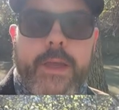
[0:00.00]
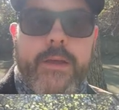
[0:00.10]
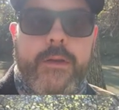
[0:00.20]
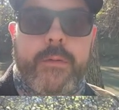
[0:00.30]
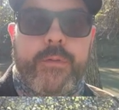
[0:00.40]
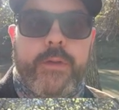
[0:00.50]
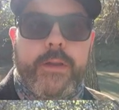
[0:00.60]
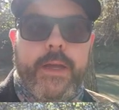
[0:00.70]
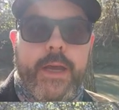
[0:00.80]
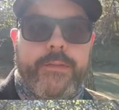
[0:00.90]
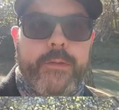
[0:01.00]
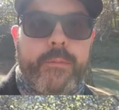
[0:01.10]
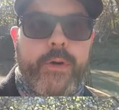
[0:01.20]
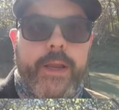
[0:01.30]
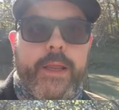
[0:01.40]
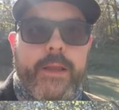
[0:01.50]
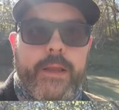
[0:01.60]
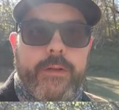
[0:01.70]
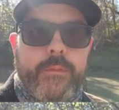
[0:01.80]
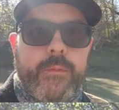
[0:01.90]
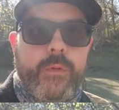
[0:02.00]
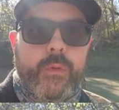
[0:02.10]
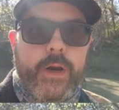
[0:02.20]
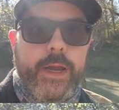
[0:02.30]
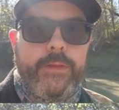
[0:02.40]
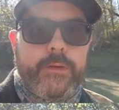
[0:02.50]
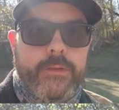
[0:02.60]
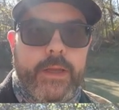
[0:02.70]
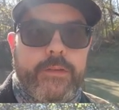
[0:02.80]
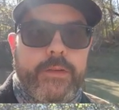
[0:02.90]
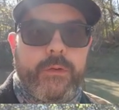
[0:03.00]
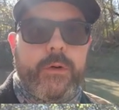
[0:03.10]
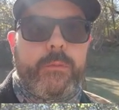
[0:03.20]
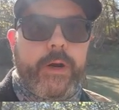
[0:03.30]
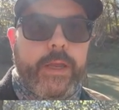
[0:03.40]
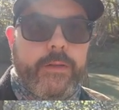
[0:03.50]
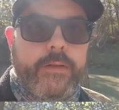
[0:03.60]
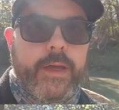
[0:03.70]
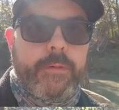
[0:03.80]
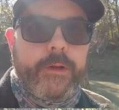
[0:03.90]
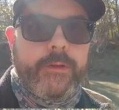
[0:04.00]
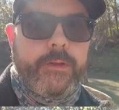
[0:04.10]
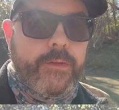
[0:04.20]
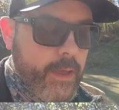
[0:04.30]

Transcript: they held up really nice. They're breaking in great. There's like zero break-in time on these